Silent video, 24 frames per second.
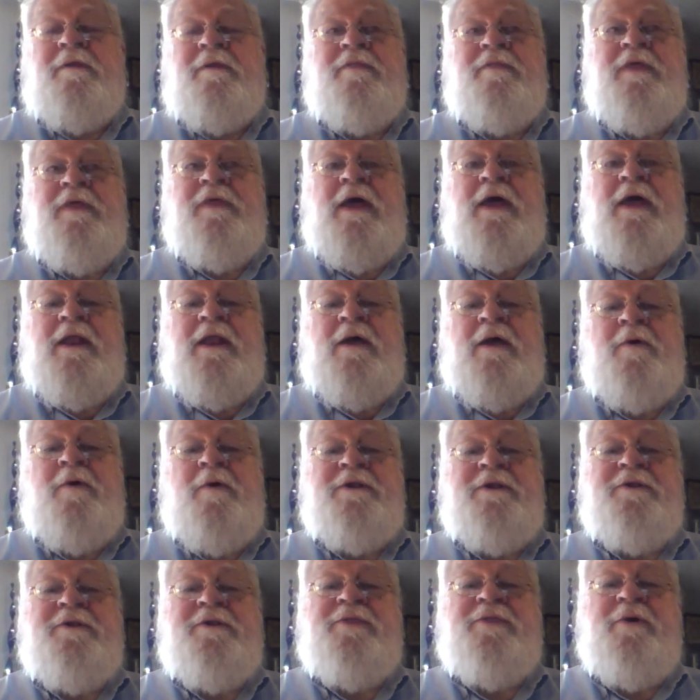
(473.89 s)
that I
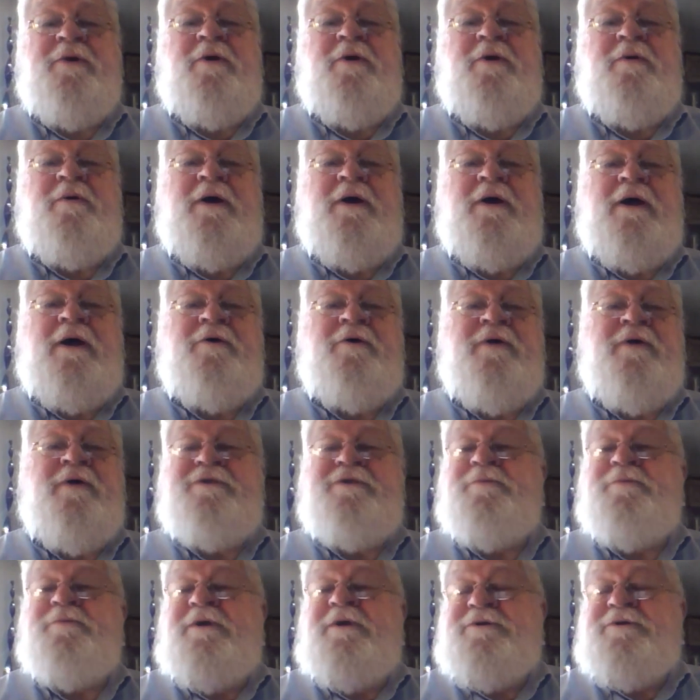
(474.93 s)
wanted to throw a
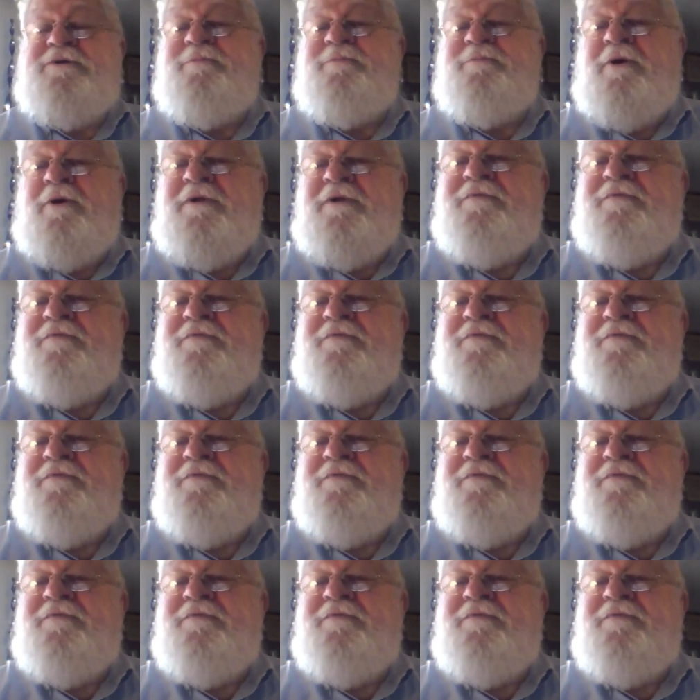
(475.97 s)
graduation party